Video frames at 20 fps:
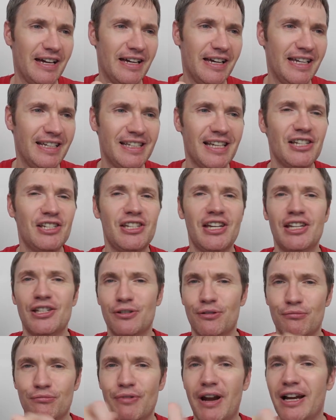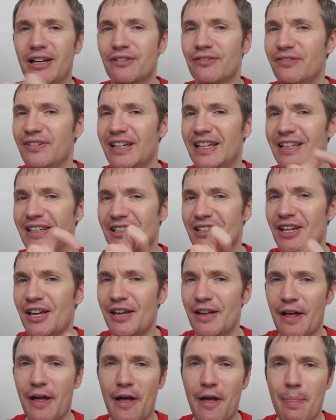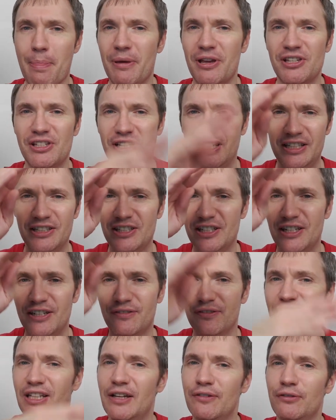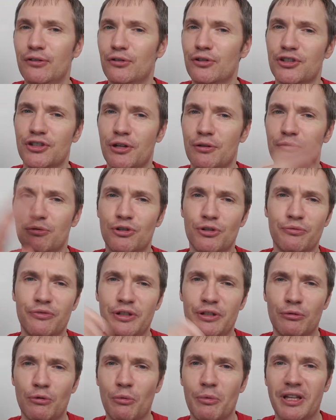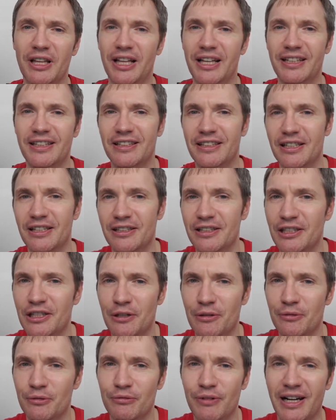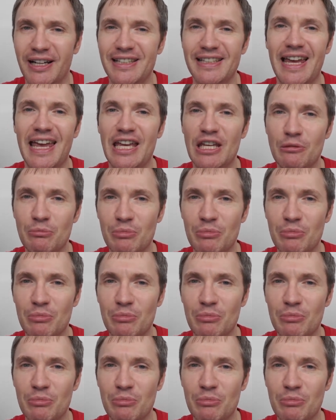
essentially I sort of rank things basically into different levels, so something will be like you know, ranked A,